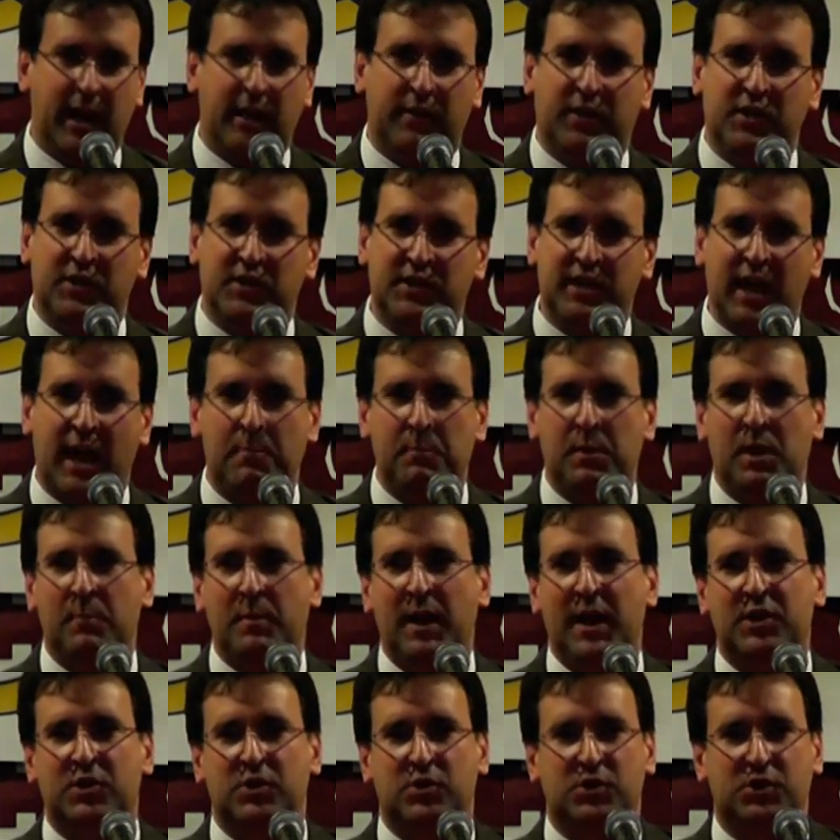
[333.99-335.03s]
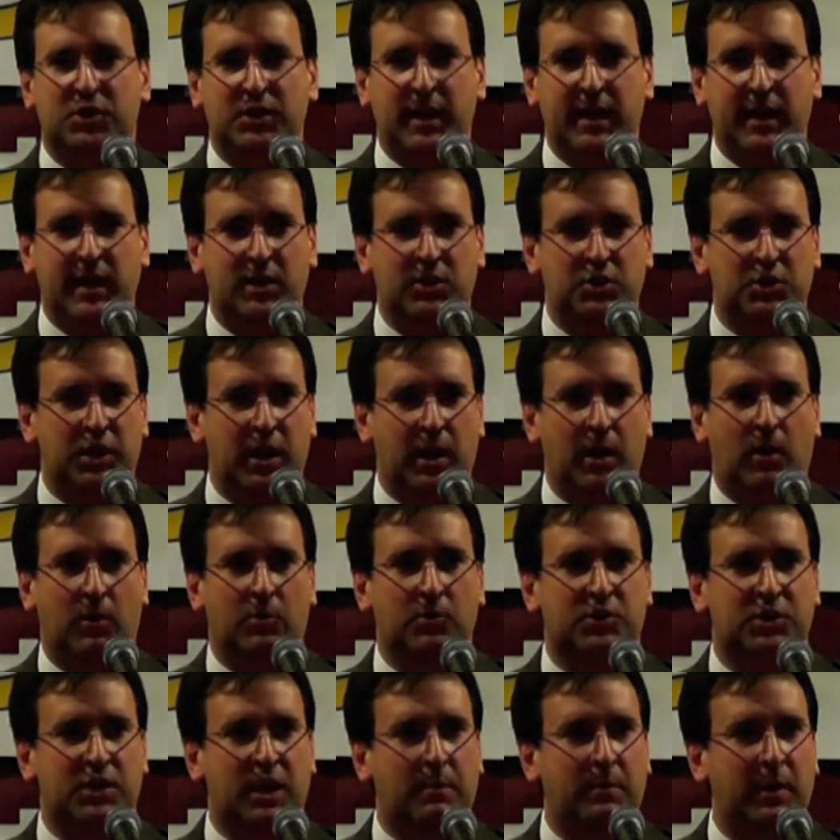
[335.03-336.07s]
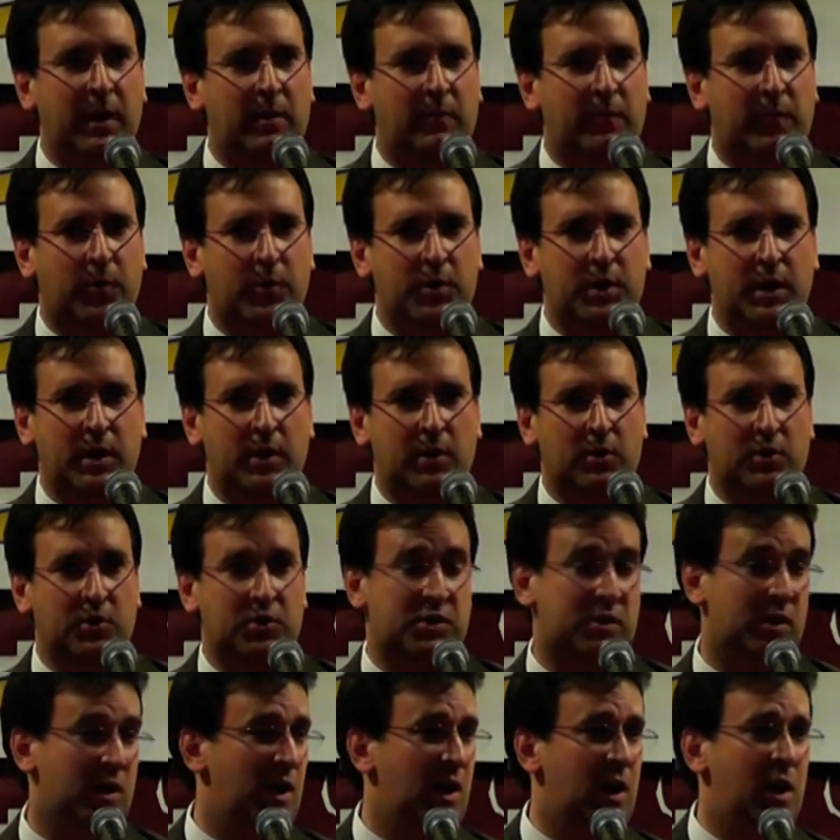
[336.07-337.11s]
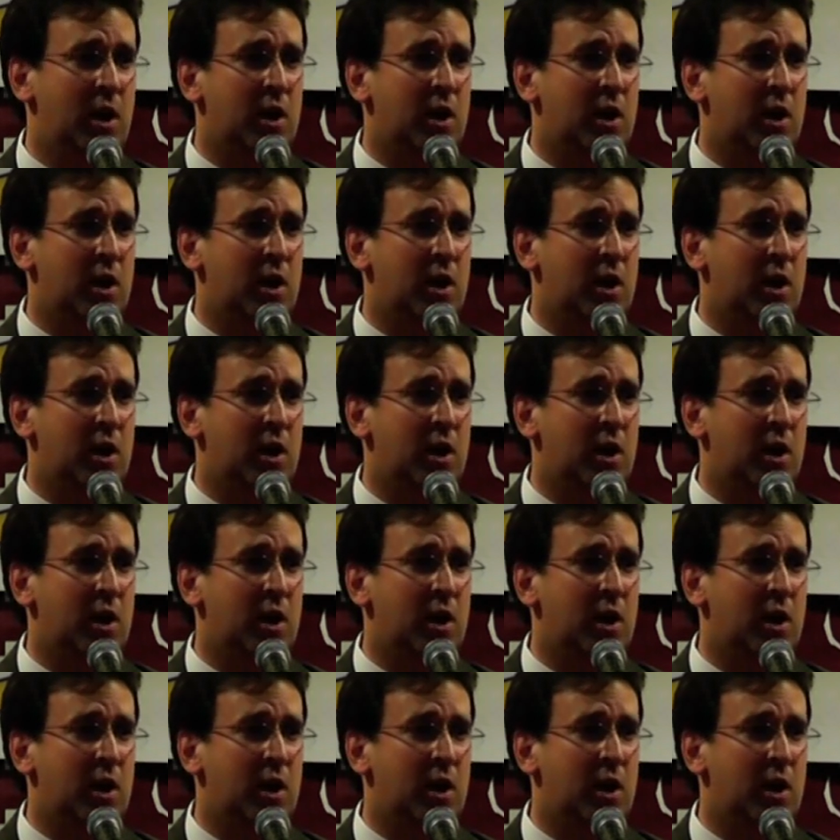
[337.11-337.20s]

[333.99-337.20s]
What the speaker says: The same inmates are sitting in jail, some of them for years.